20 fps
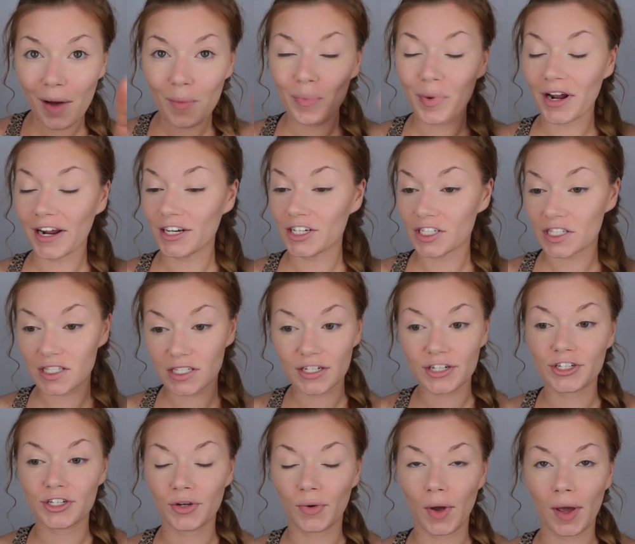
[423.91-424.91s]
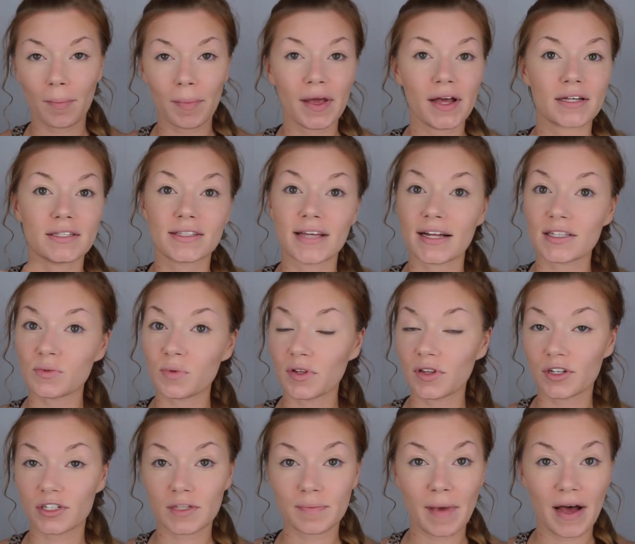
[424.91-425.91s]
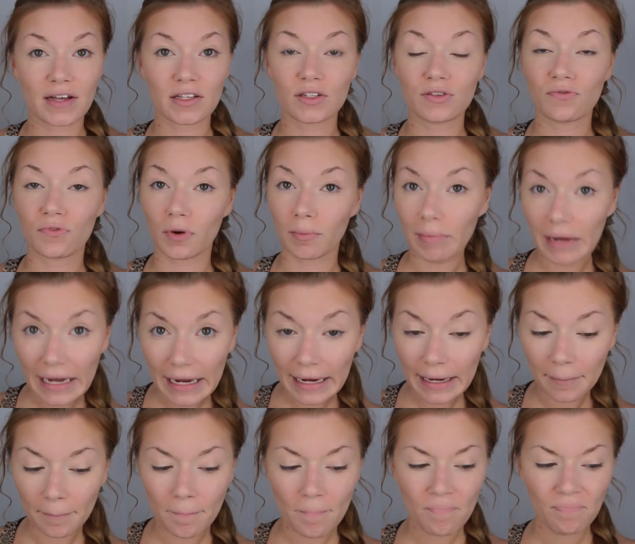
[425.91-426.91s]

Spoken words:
but I just stick to it because that's what looks best for me.